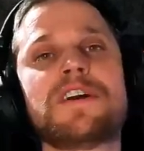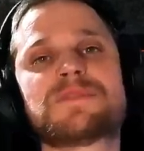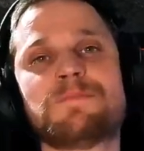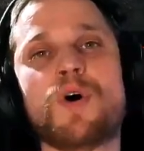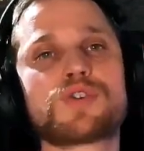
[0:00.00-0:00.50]

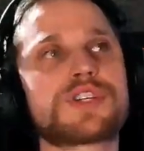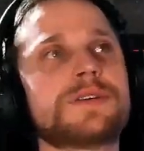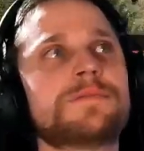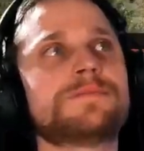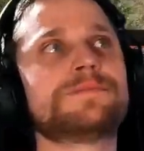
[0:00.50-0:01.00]

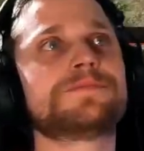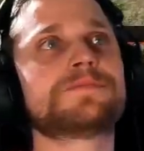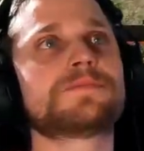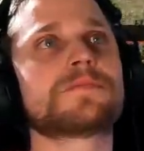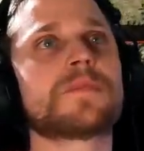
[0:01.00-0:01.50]
motion,
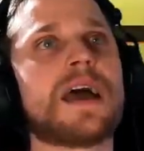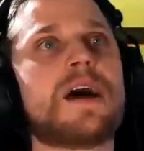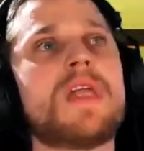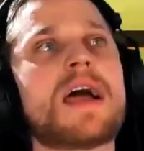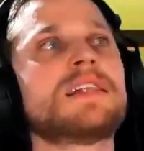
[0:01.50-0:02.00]
how
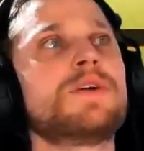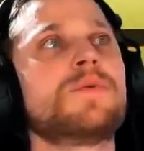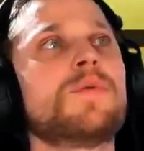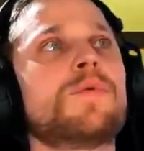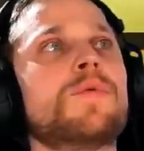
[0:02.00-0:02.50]
likely
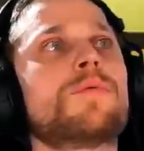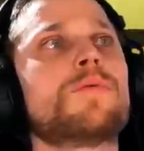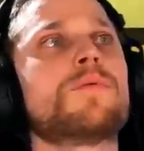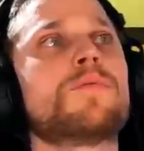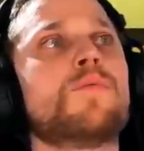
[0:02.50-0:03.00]

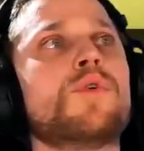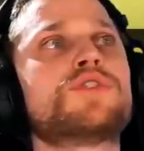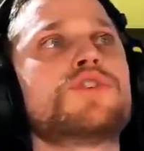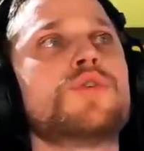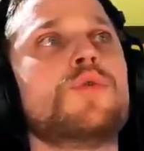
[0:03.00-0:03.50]
would
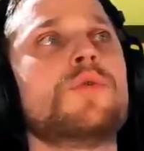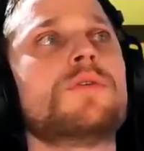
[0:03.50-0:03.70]
you